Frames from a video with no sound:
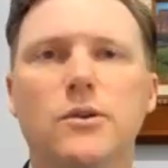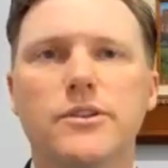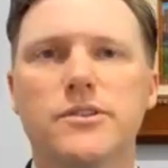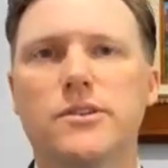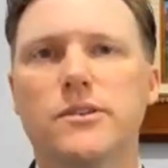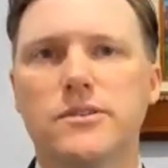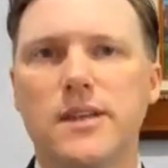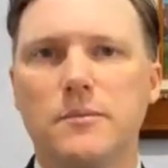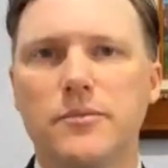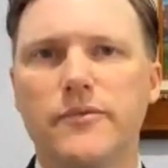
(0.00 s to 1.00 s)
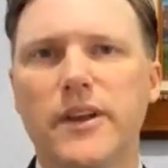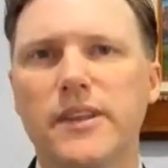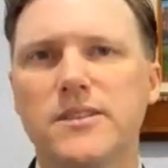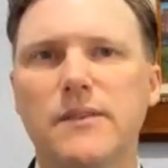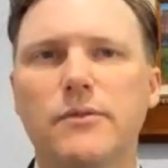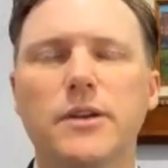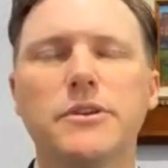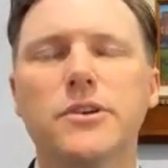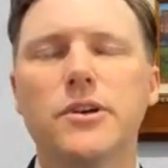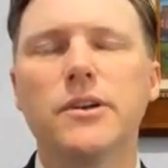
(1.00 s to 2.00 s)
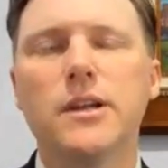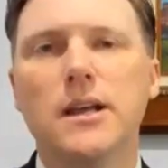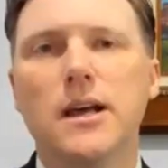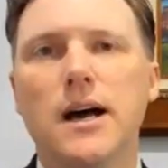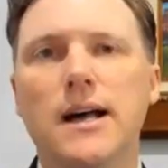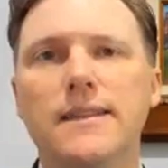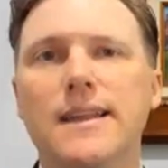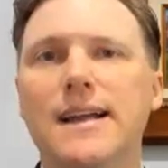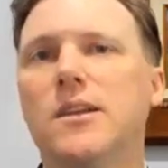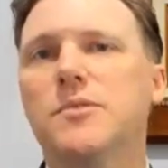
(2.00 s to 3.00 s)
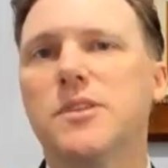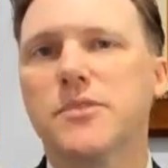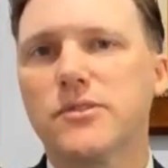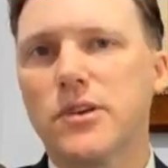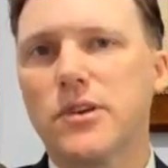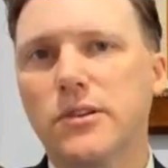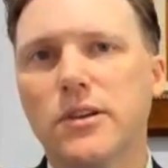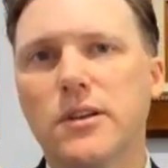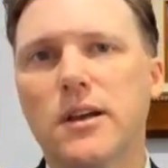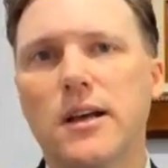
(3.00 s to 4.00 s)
which is still fairly safe rate of return, that lump sum is going to start to look